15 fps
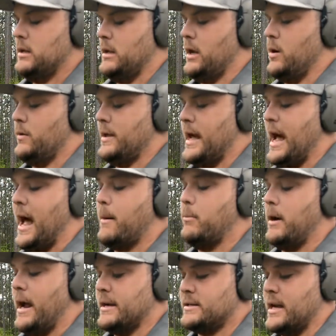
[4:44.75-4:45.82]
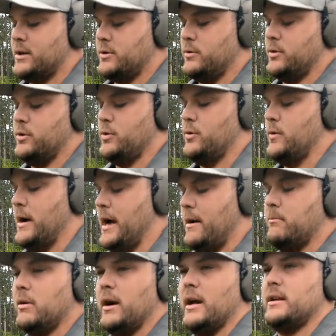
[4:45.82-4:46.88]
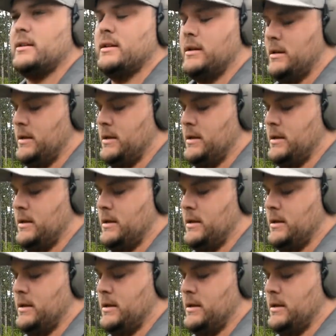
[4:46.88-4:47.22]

to go with a high brass, actual true high brass.